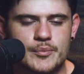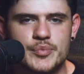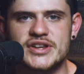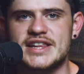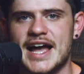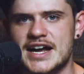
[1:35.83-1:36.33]

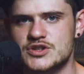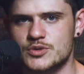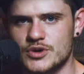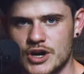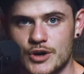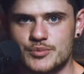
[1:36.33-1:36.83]
But the
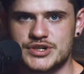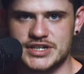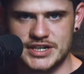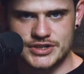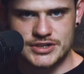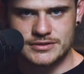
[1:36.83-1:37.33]
actual
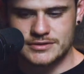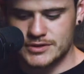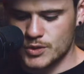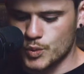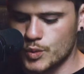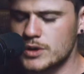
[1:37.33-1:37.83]
competition,
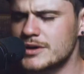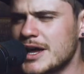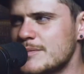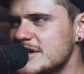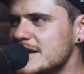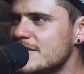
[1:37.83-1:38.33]

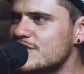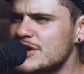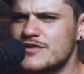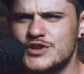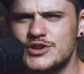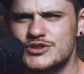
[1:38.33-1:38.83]

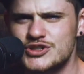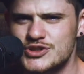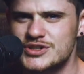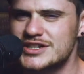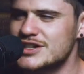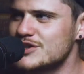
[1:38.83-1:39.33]
if you're
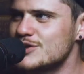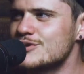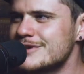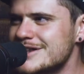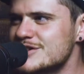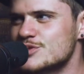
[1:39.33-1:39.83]
choosing to do
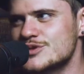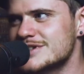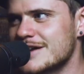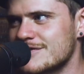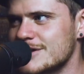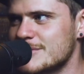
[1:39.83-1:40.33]
it with us, we'll
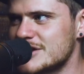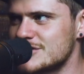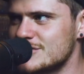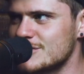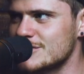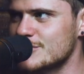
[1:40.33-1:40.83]
definitely
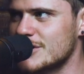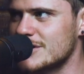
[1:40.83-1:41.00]
mention you on the